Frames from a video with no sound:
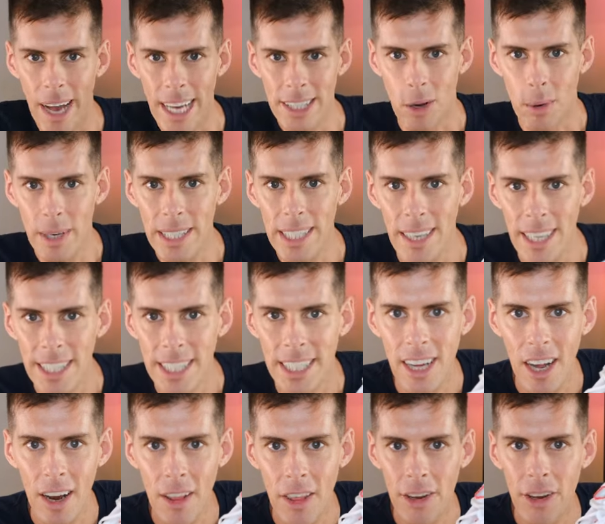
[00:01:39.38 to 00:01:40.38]
as always, let's
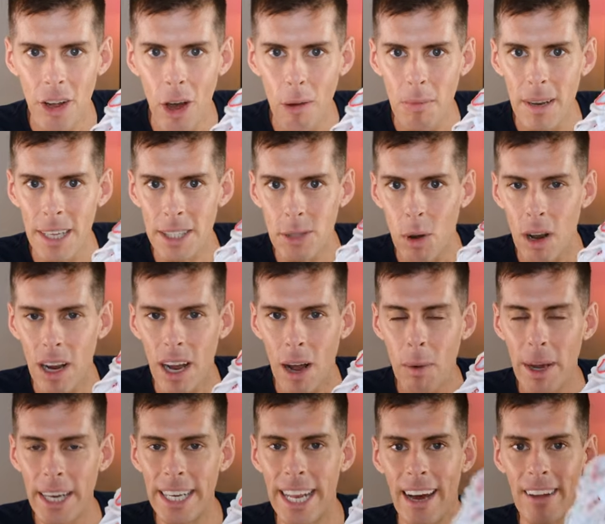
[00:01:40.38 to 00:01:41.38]
start at the top. Let's work our
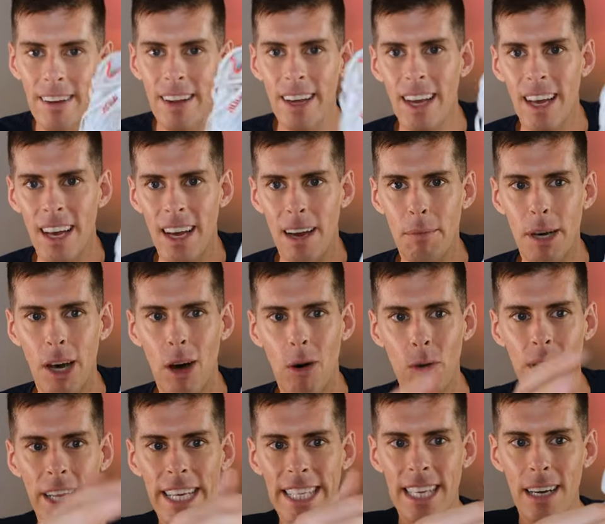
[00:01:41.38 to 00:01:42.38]
way down. I'm gonna
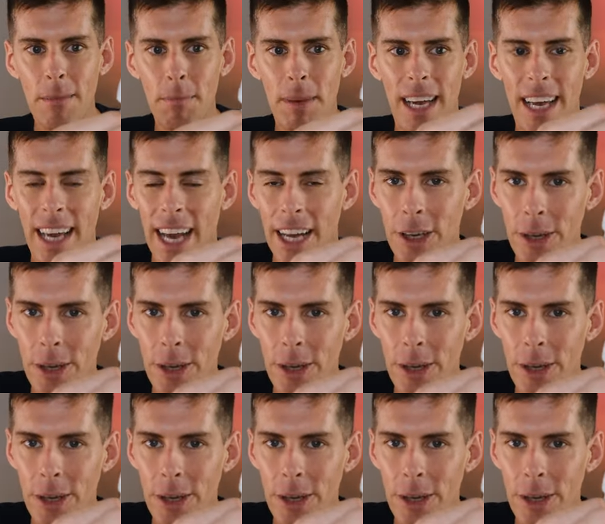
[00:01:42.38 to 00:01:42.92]
hold this up and